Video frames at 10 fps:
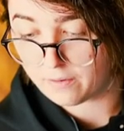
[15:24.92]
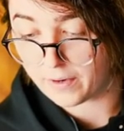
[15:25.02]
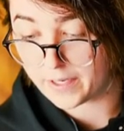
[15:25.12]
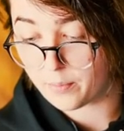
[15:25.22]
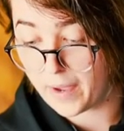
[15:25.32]

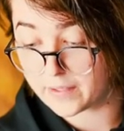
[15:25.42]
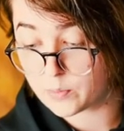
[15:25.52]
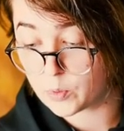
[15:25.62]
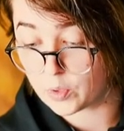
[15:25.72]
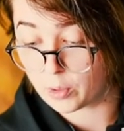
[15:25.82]
Find a
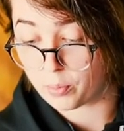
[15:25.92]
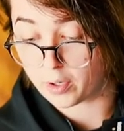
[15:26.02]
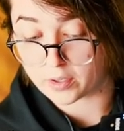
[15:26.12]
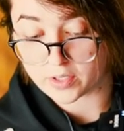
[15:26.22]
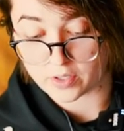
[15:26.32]
balance between your
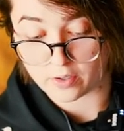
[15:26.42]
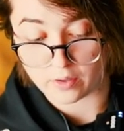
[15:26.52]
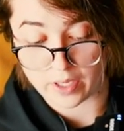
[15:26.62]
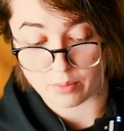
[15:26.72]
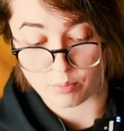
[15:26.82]

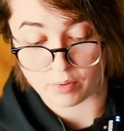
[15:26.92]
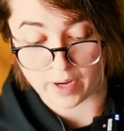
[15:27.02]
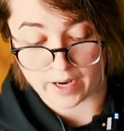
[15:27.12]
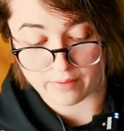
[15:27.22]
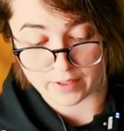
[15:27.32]
personal and
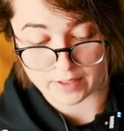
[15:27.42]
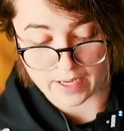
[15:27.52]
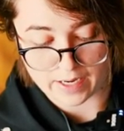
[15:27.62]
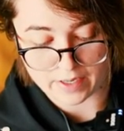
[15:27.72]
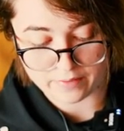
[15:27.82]
private
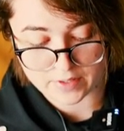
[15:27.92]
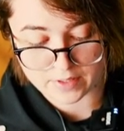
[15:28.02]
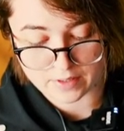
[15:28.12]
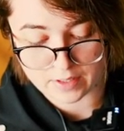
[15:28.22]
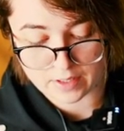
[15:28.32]
lives